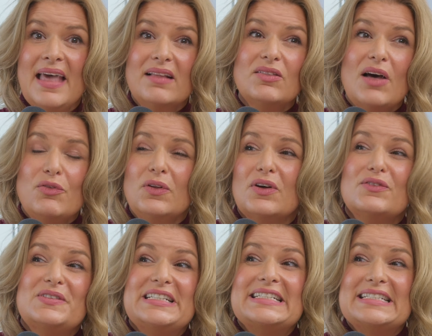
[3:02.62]
that level
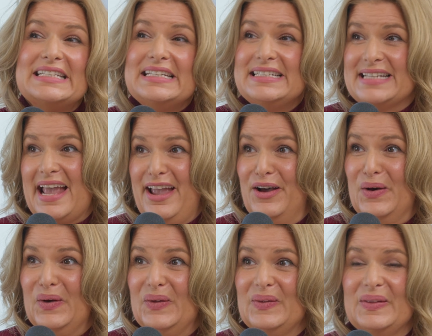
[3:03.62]
of
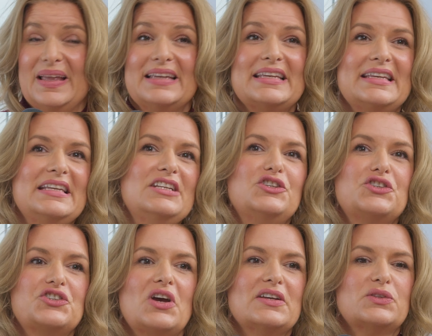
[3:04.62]
detail, like he
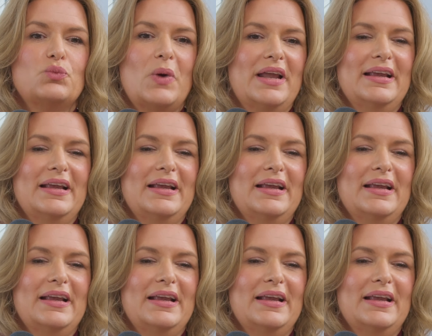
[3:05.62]
just went